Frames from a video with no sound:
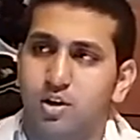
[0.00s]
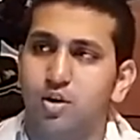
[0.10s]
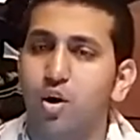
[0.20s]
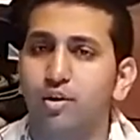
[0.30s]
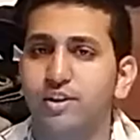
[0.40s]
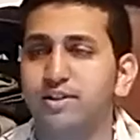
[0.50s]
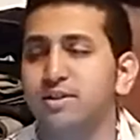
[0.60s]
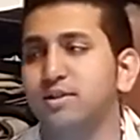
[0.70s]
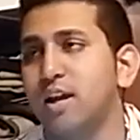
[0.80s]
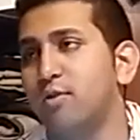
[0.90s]
and all
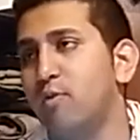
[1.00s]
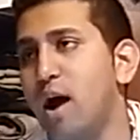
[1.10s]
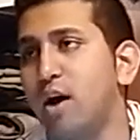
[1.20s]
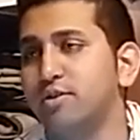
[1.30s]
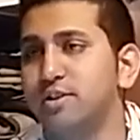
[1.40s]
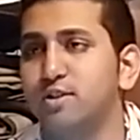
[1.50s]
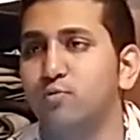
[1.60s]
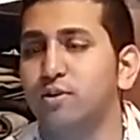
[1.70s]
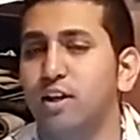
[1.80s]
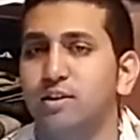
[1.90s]
this is like, wow, this is
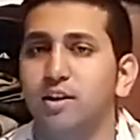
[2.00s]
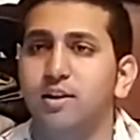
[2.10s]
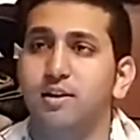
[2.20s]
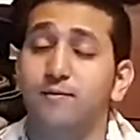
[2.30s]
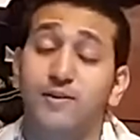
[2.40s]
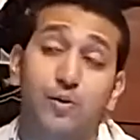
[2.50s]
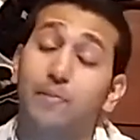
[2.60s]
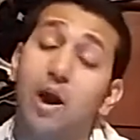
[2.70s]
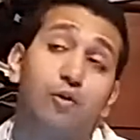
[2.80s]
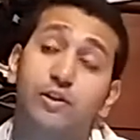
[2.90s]
what they did with
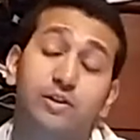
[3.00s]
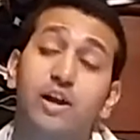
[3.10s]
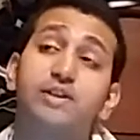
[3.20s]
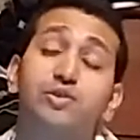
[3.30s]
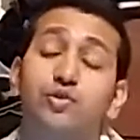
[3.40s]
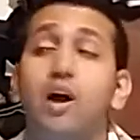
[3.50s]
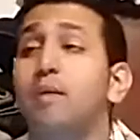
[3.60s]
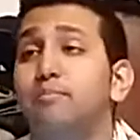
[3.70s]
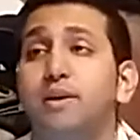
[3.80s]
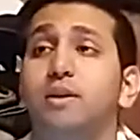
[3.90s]
apparently Lesnar
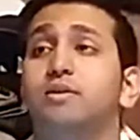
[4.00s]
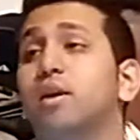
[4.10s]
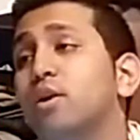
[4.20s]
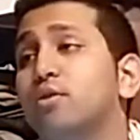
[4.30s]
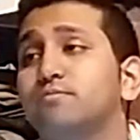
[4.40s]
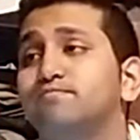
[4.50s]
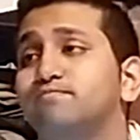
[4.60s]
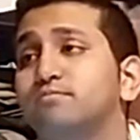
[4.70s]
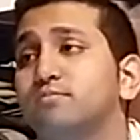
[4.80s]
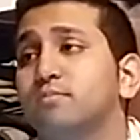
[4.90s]
not being there.
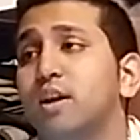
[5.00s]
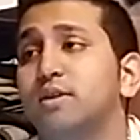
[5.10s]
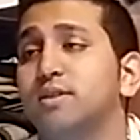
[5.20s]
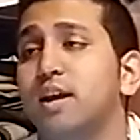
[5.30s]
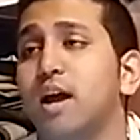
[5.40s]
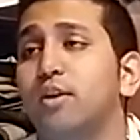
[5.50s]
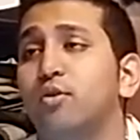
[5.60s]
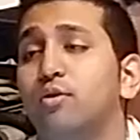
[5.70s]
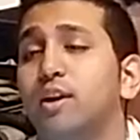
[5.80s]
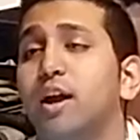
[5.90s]
And it's like, I
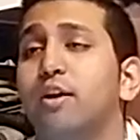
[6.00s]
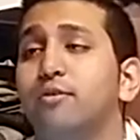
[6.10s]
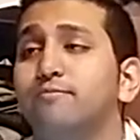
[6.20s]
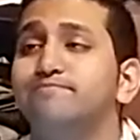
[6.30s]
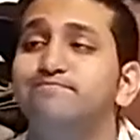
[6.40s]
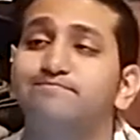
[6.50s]
don't care.